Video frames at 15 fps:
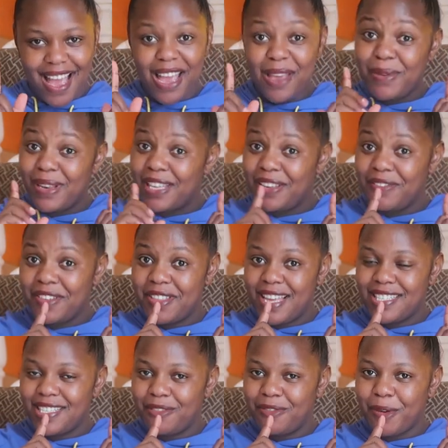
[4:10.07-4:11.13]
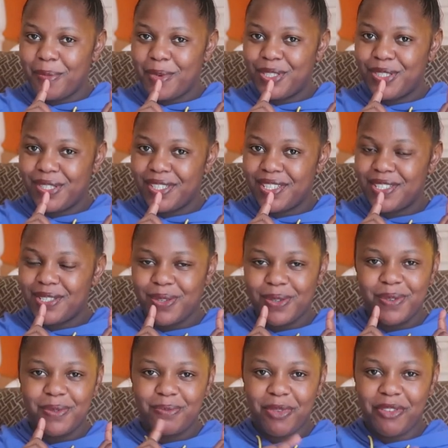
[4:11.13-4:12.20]
I will give you that information. So
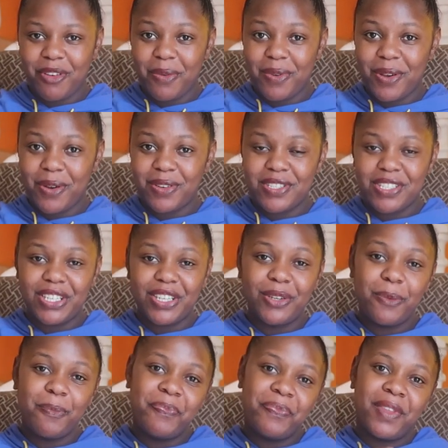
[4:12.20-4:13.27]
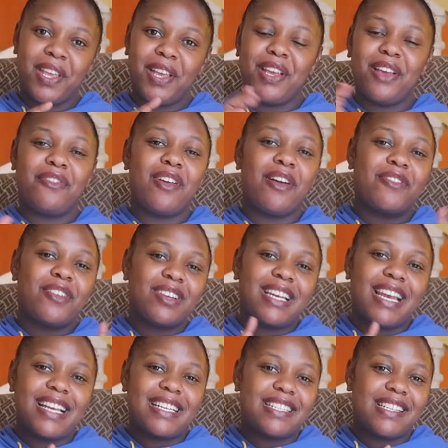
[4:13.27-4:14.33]
before we continue, if you have not
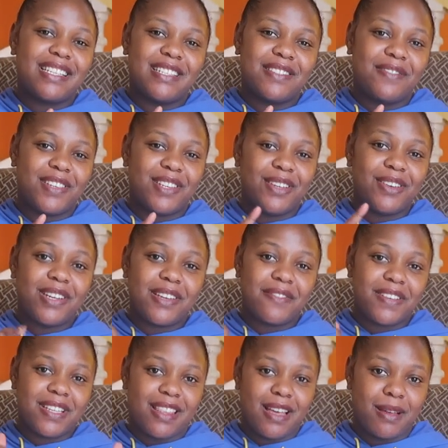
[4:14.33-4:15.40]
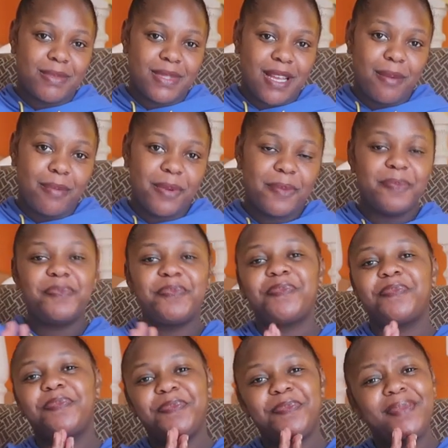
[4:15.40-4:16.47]
liked this video, give it thumbs up
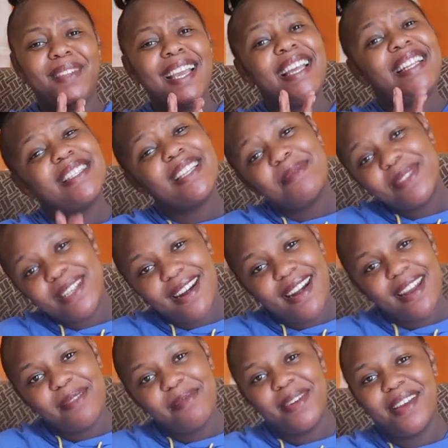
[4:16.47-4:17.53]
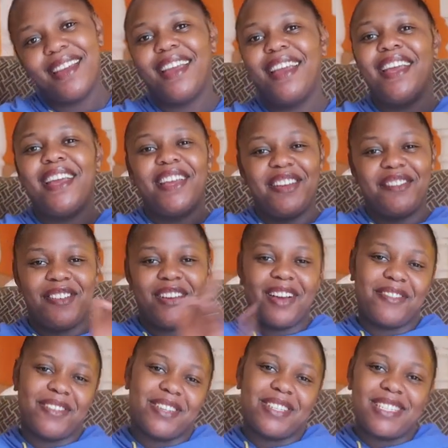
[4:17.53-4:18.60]
and subscribe if you
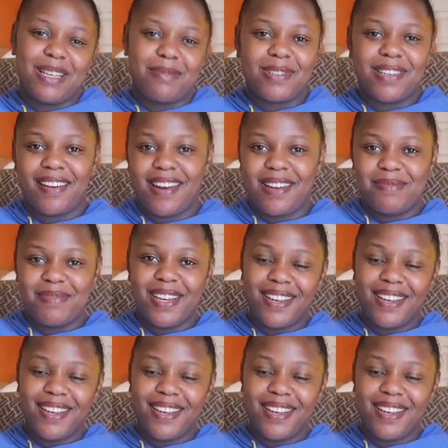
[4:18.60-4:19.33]
have not subscribed.